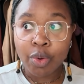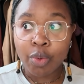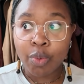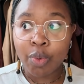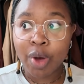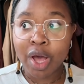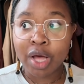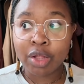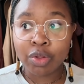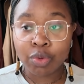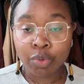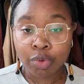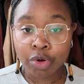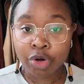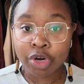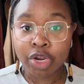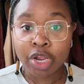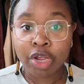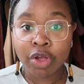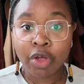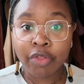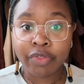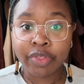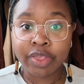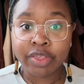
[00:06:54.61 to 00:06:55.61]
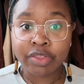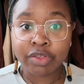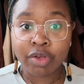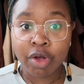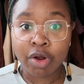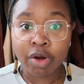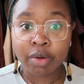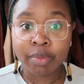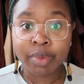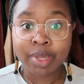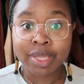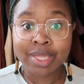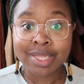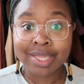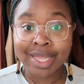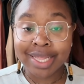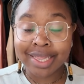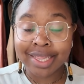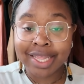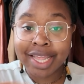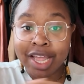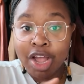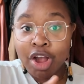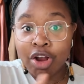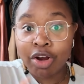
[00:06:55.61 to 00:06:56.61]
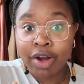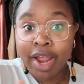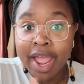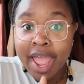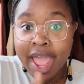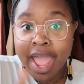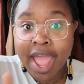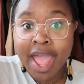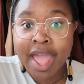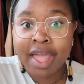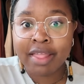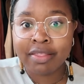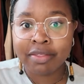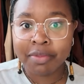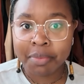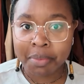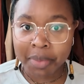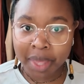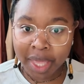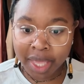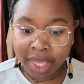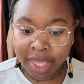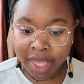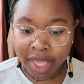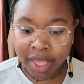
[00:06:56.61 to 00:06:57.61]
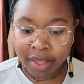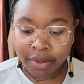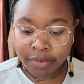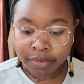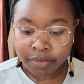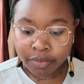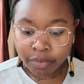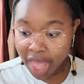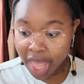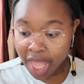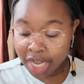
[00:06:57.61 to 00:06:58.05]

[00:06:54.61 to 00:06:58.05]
while working on these garments that they are hand making,